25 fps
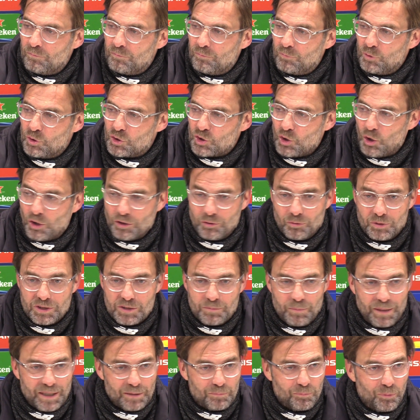We saw the
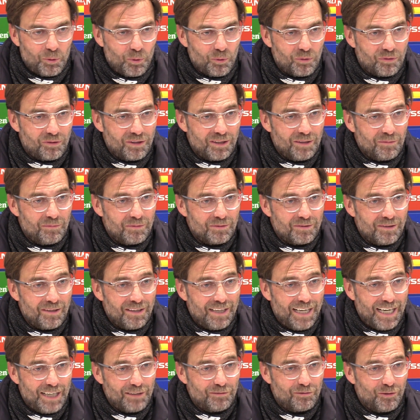respect both teams
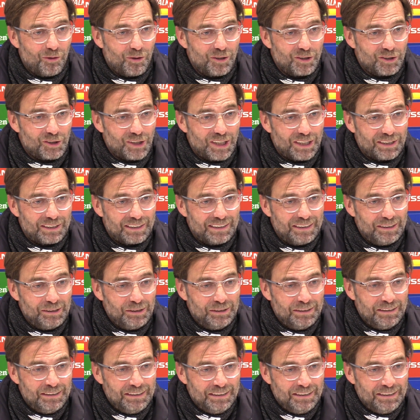had for each other.